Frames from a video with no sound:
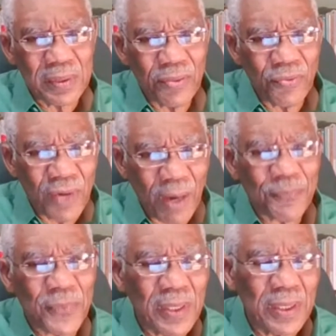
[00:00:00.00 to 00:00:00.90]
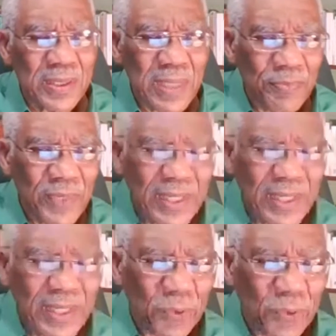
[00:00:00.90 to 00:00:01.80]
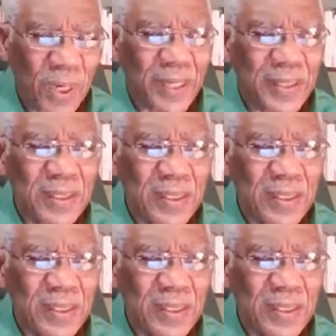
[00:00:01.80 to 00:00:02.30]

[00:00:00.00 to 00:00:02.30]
erupted in 1791,